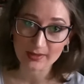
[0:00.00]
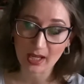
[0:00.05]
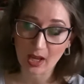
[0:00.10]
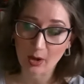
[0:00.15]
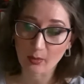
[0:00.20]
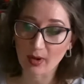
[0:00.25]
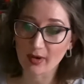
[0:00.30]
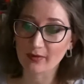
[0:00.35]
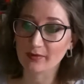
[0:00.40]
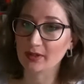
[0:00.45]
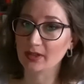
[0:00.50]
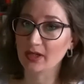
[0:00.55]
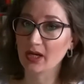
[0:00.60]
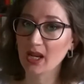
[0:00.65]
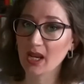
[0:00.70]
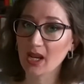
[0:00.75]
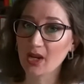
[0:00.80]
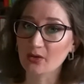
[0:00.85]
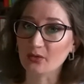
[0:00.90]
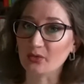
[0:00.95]
However,
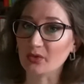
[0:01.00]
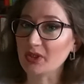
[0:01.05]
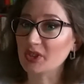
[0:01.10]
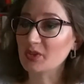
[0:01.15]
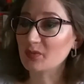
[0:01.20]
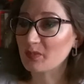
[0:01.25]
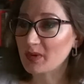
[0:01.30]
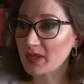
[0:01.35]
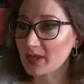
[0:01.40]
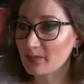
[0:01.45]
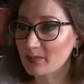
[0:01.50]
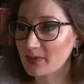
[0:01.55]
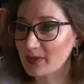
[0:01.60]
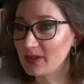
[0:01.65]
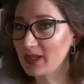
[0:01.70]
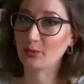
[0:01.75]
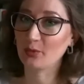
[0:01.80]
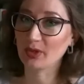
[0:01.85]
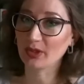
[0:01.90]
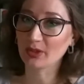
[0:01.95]
rich
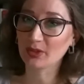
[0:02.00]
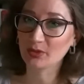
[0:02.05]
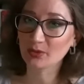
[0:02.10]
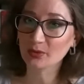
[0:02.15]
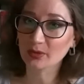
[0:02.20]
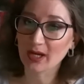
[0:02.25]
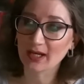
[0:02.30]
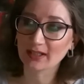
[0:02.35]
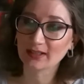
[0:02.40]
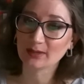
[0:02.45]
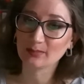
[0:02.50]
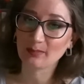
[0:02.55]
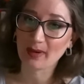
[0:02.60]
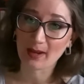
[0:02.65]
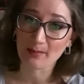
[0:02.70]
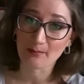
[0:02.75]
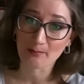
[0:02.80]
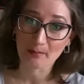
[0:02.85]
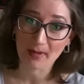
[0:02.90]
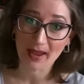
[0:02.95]
people were curated
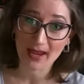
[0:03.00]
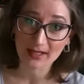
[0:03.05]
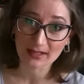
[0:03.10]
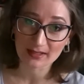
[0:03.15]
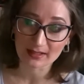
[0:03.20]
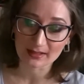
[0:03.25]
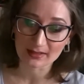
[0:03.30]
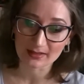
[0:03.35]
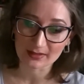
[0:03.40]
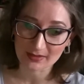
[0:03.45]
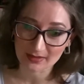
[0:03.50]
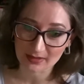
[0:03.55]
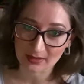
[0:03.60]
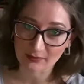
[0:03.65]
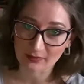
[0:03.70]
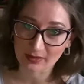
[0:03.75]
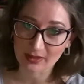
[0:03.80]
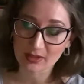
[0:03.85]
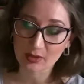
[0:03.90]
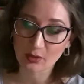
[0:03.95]
by many
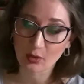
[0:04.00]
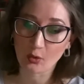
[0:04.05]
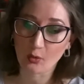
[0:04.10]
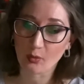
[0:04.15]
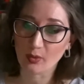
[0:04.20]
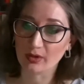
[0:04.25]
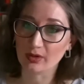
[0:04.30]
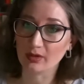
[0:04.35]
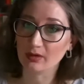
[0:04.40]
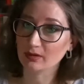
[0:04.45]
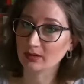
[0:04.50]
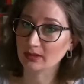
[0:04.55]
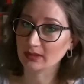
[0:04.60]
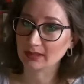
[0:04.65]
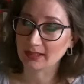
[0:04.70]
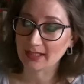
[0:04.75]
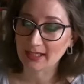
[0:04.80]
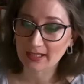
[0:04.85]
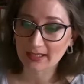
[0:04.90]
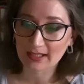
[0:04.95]
servants who were
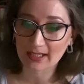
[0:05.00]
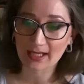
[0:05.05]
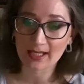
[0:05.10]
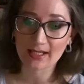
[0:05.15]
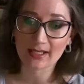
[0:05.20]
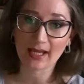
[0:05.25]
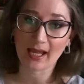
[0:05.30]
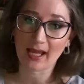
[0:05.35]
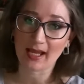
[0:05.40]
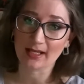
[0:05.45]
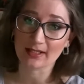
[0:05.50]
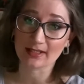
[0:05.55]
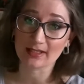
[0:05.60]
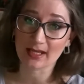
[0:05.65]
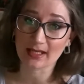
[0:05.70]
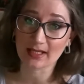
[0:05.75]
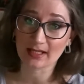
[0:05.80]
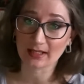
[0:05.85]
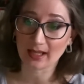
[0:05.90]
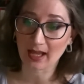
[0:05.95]
cleaning and
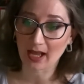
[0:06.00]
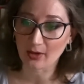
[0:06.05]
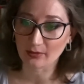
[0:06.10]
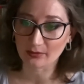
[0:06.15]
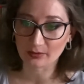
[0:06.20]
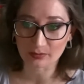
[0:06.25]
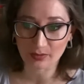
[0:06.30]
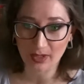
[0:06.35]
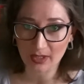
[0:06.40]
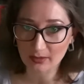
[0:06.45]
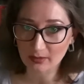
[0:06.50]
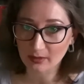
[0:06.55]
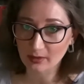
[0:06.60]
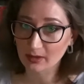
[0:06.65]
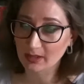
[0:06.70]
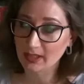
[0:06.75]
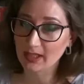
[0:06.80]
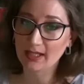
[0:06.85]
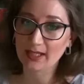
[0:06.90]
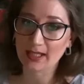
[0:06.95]
taking out regularly,